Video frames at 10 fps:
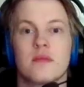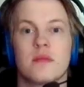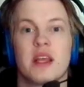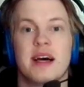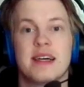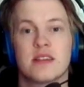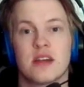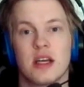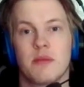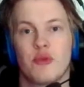As
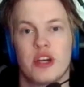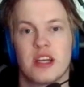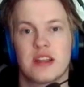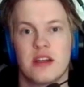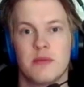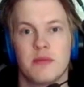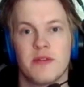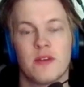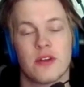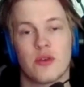I predicted
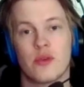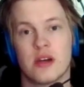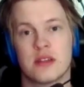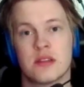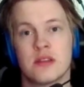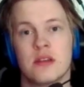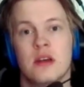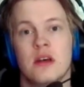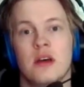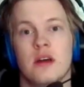before the runs,
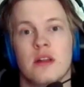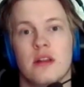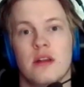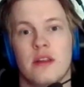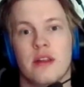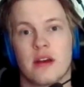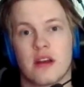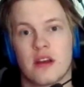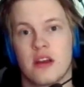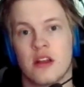the
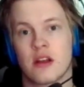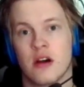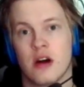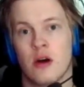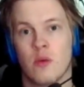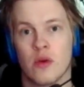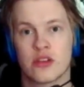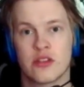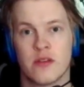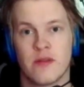kit car
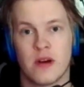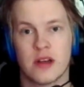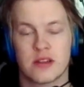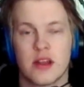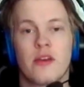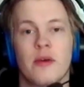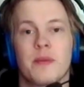was faster.